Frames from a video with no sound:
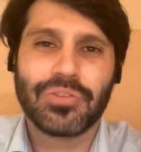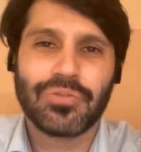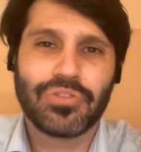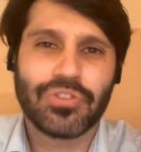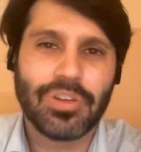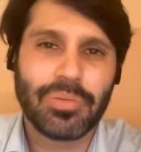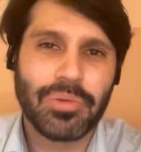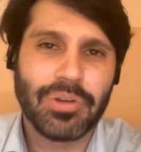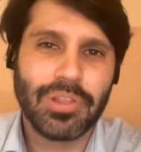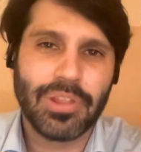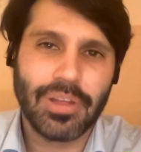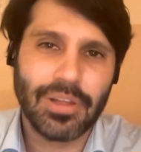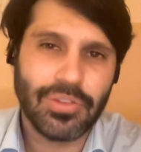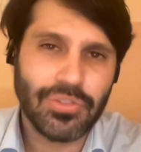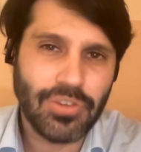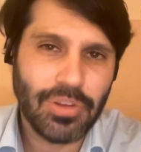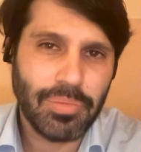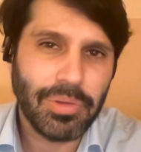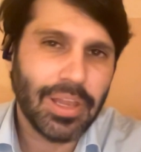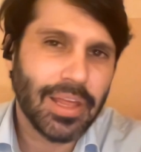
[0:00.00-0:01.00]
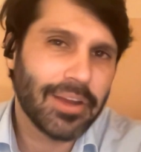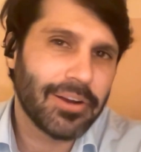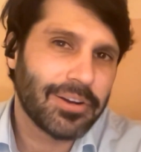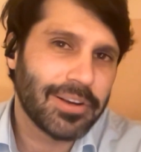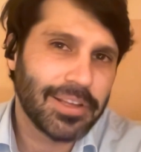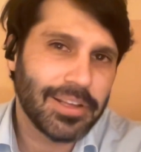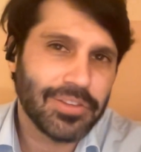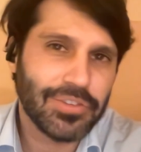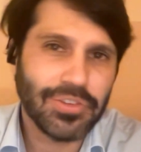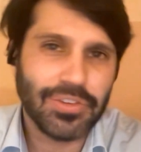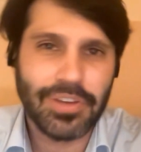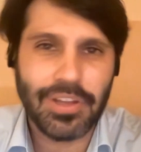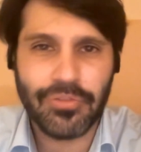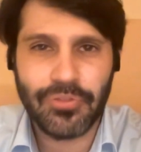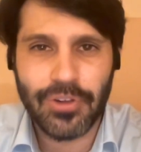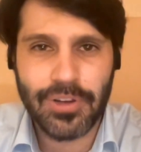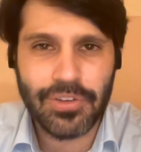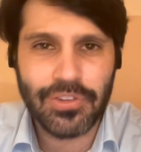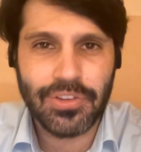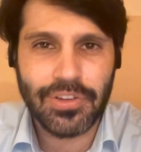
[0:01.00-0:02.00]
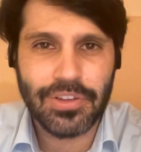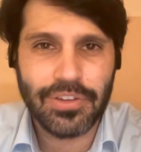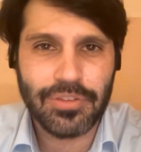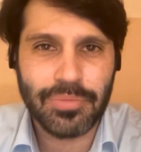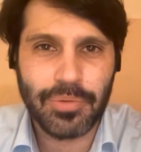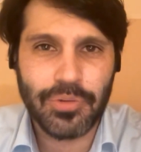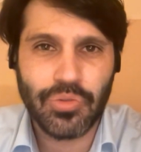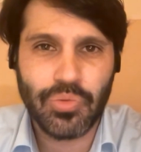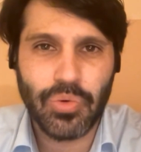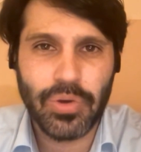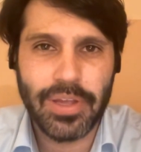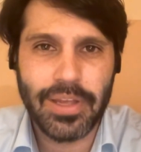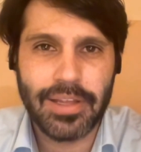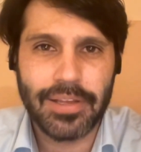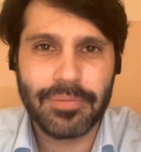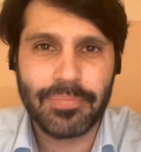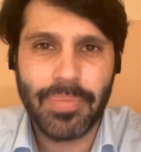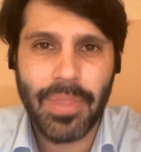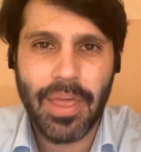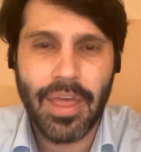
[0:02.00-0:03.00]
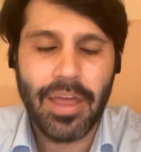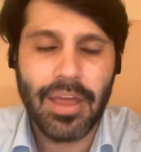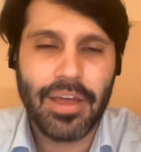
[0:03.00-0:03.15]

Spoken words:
of some of the similarities and differences between